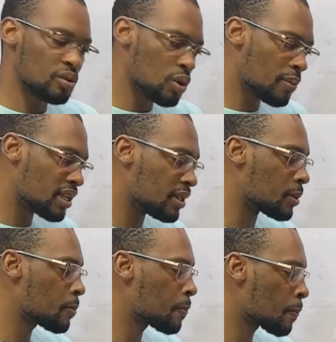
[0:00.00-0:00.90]
normally.
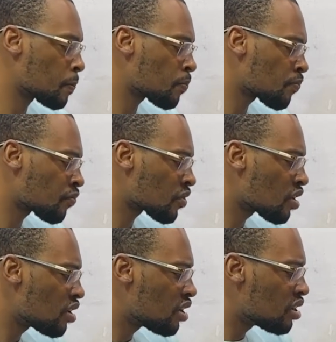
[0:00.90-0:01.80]

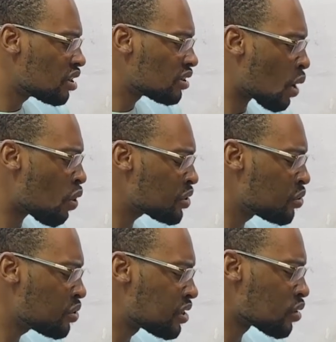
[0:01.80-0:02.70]
Now, what do you
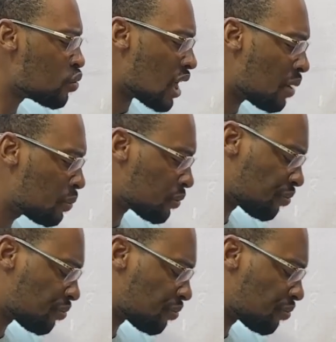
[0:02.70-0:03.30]
think will happen?